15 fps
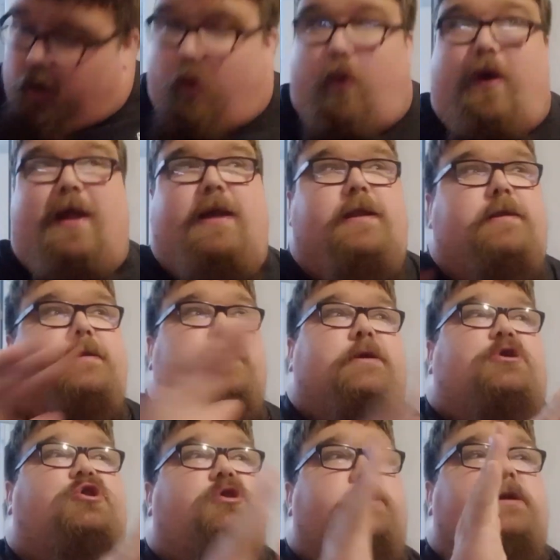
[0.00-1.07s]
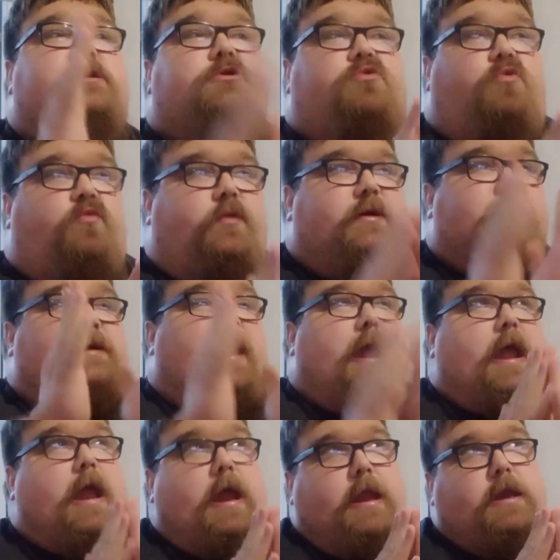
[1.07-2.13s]
I initially saw this
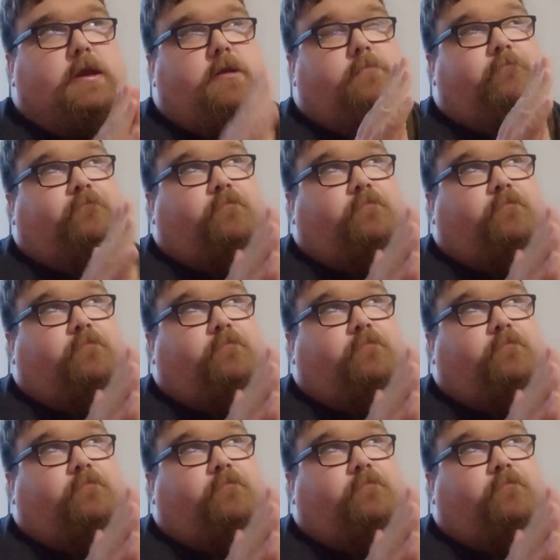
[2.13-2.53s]
in